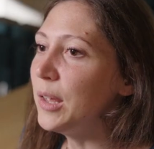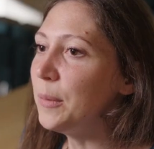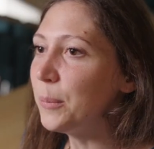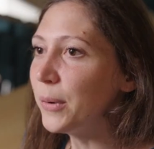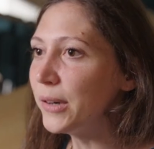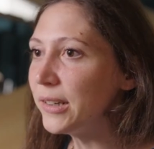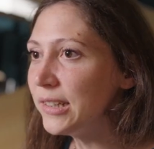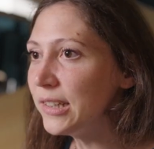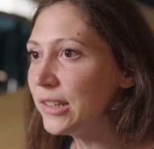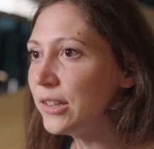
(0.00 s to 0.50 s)
In
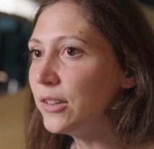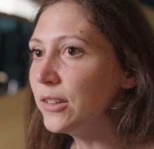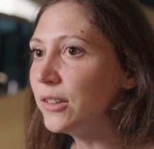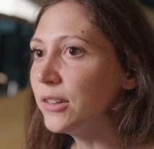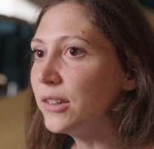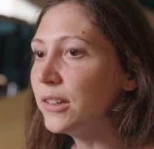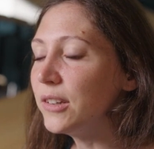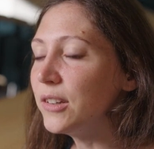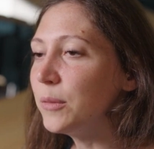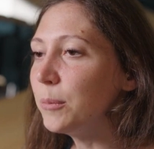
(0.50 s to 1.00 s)

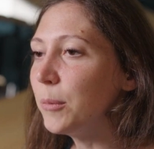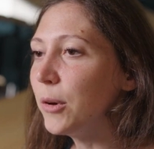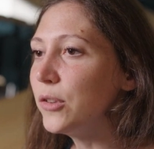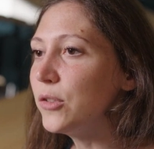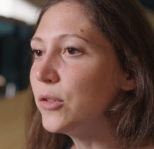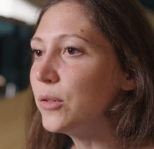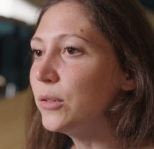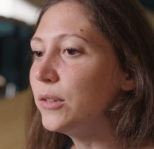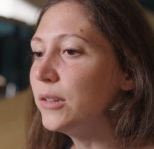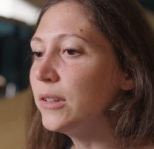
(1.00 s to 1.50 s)
particular, this
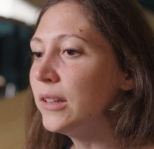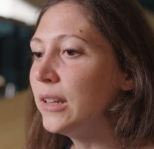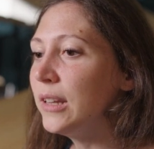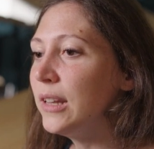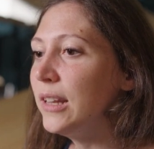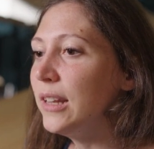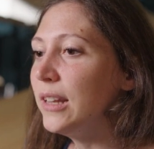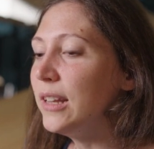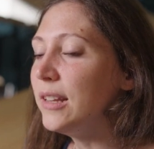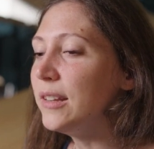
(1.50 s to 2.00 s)
module
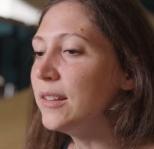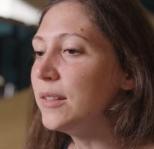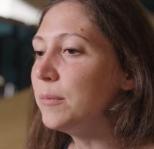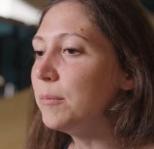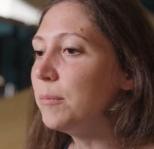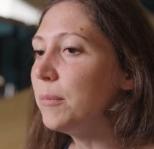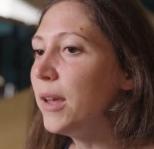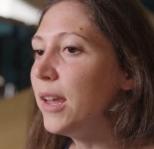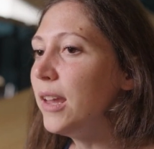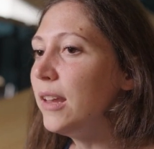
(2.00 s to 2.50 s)
is
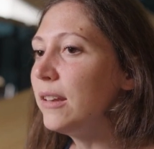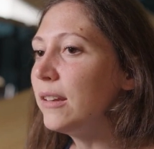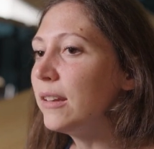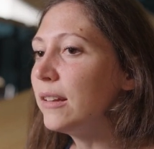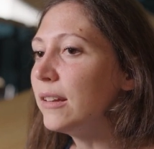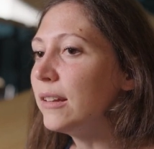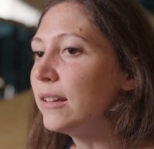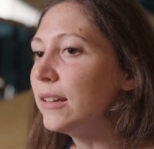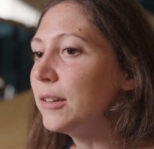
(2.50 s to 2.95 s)
made